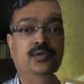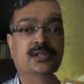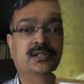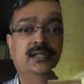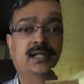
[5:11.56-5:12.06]
You
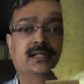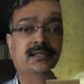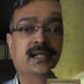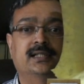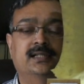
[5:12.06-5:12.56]
can see they are
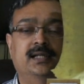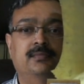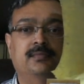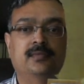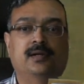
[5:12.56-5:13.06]
exactly
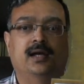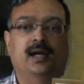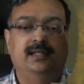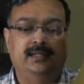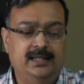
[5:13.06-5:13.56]
same
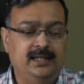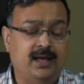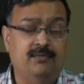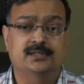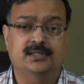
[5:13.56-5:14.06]
and
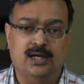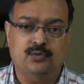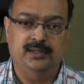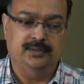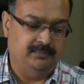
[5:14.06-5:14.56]
then I will
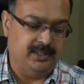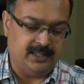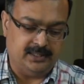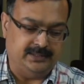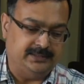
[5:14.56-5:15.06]
start with my
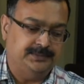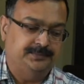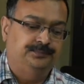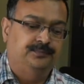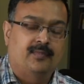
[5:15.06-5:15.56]
cuttings.